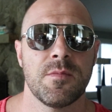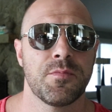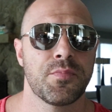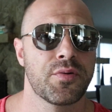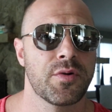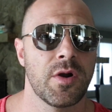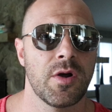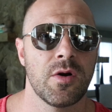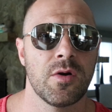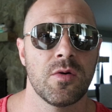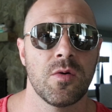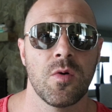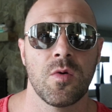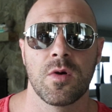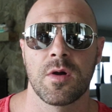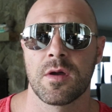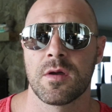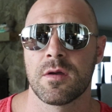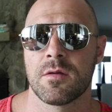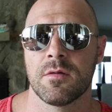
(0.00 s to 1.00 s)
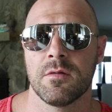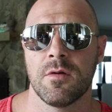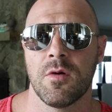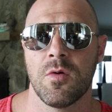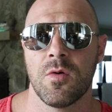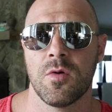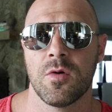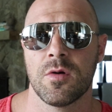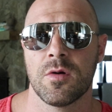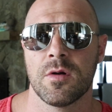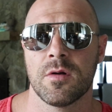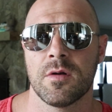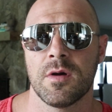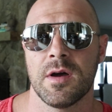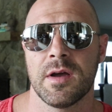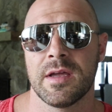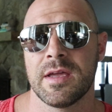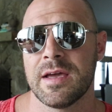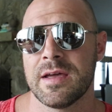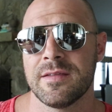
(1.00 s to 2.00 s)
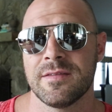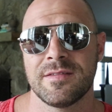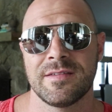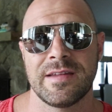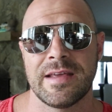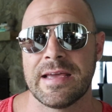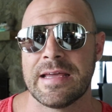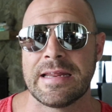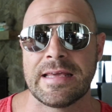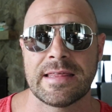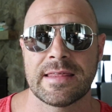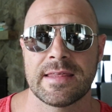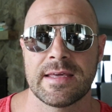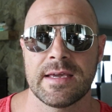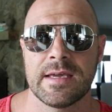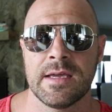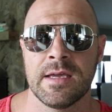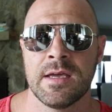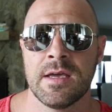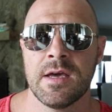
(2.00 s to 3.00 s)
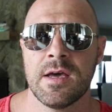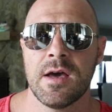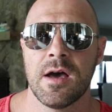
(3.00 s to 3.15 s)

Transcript: pro or against anything.